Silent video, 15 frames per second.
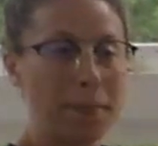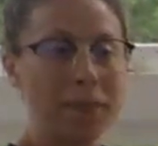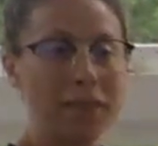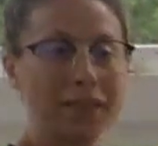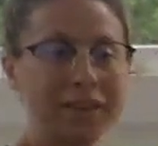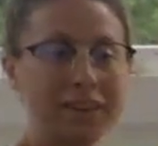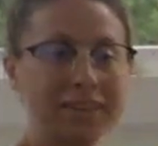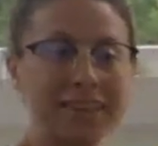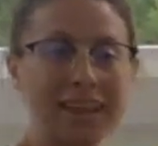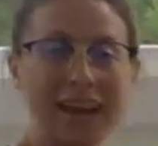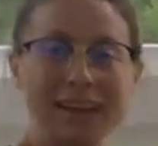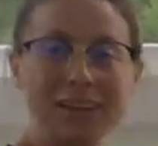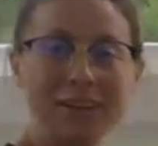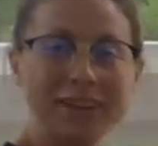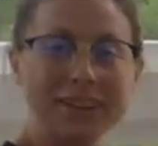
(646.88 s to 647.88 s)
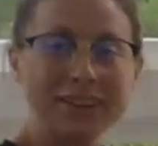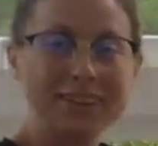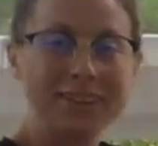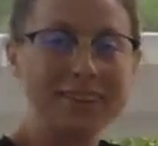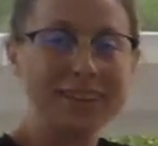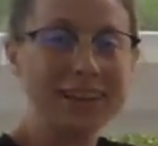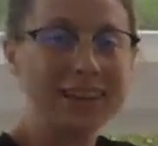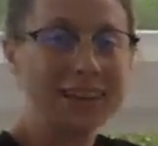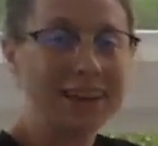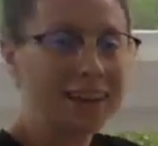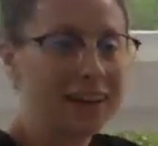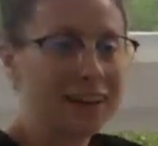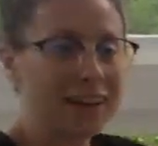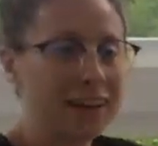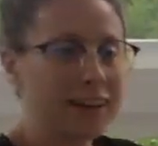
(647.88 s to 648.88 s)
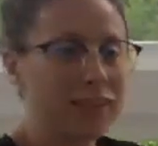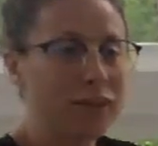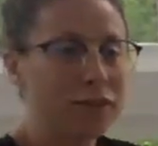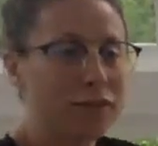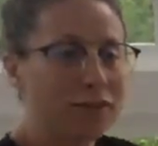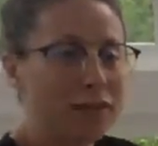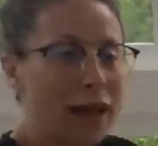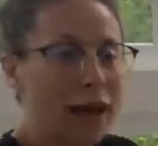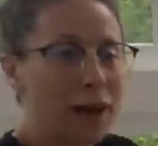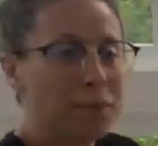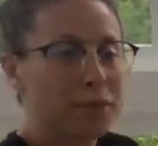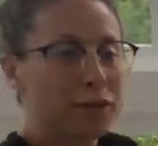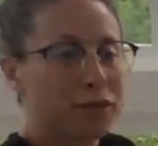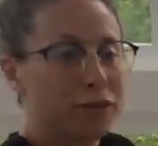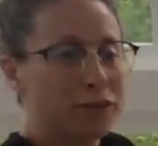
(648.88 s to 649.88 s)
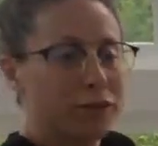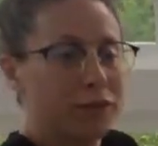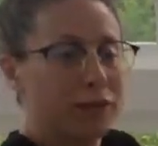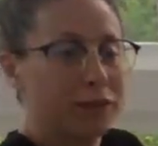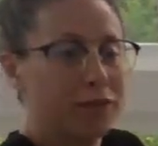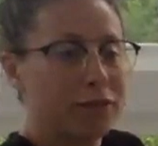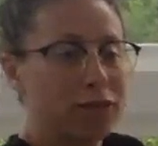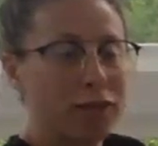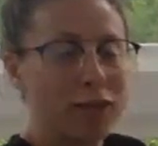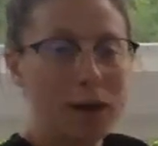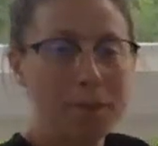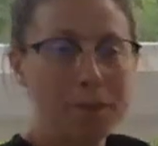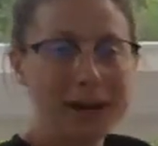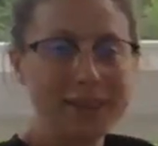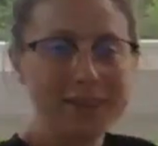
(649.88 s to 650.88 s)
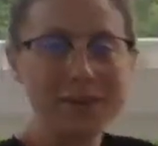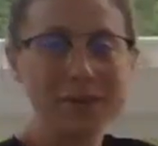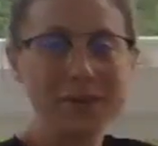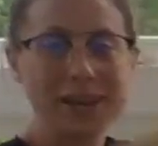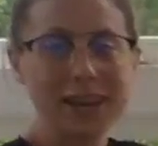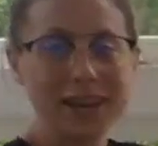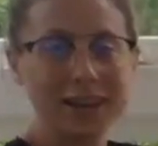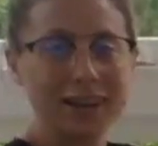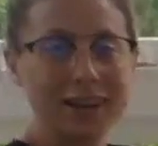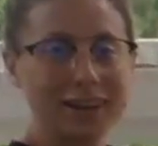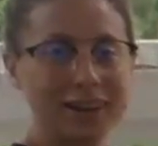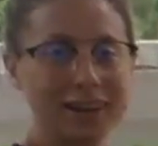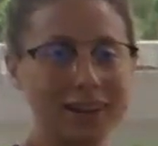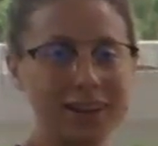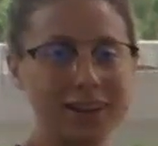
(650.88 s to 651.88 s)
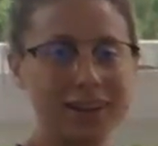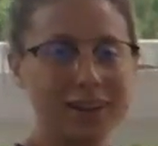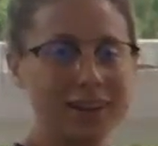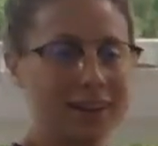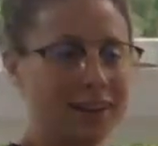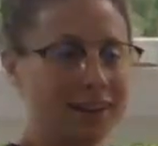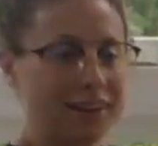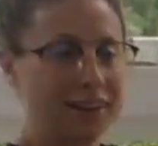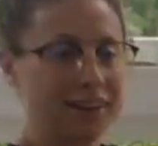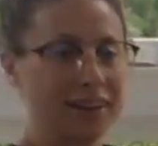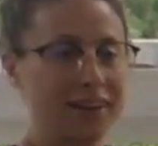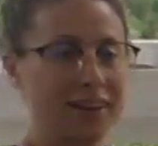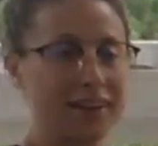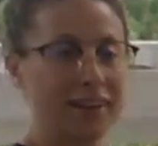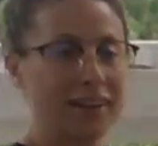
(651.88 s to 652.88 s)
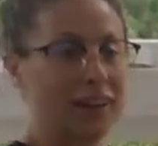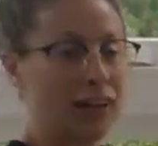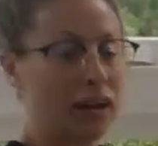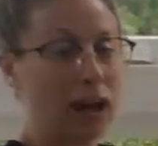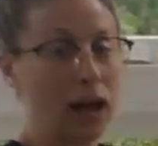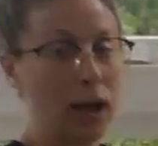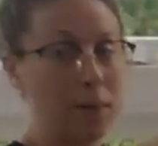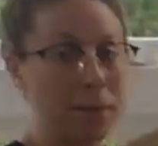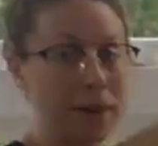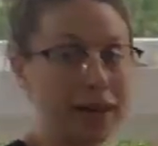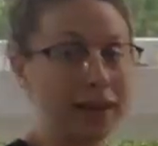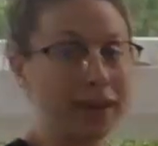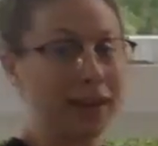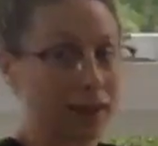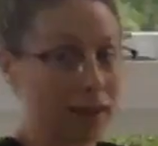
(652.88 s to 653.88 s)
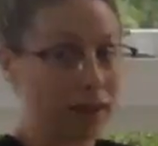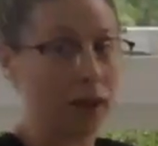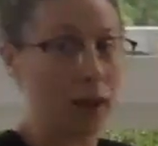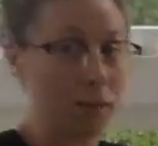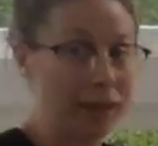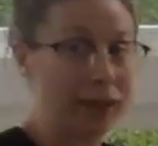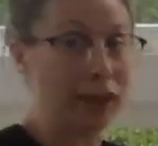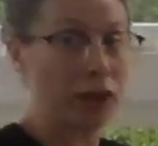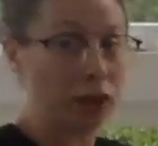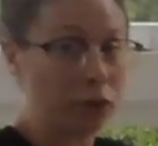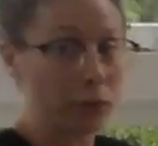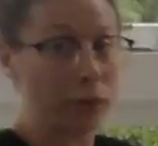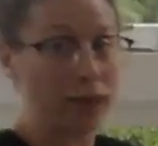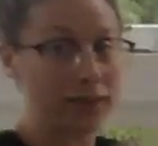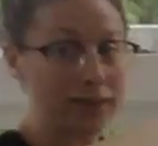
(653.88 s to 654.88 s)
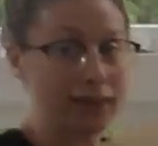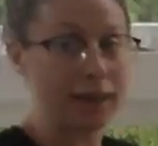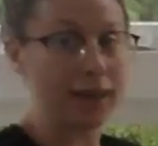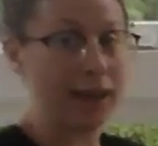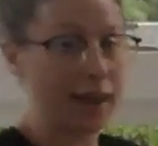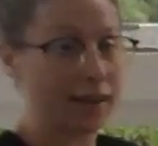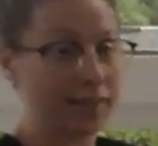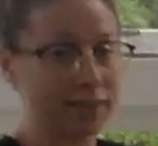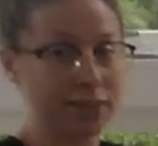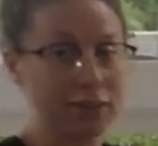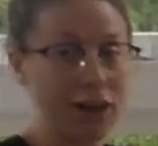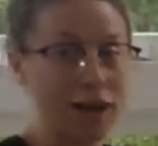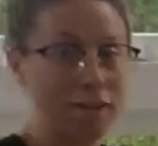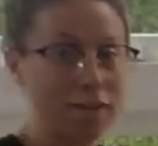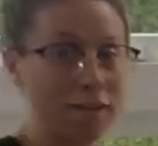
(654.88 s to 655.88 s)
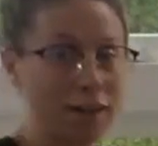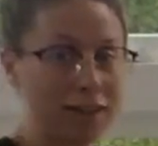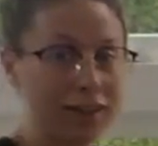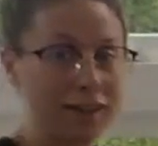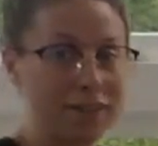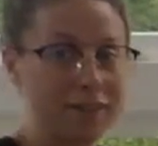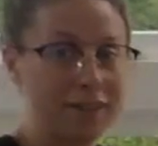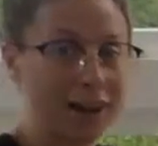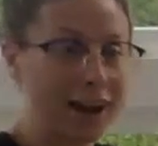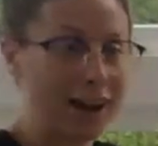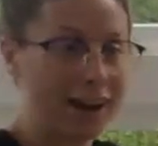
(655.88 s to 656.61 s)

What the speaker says: Look at that. You can see the flaps flopping in the wind. And I'm making good wind here, guys. It's not falling over.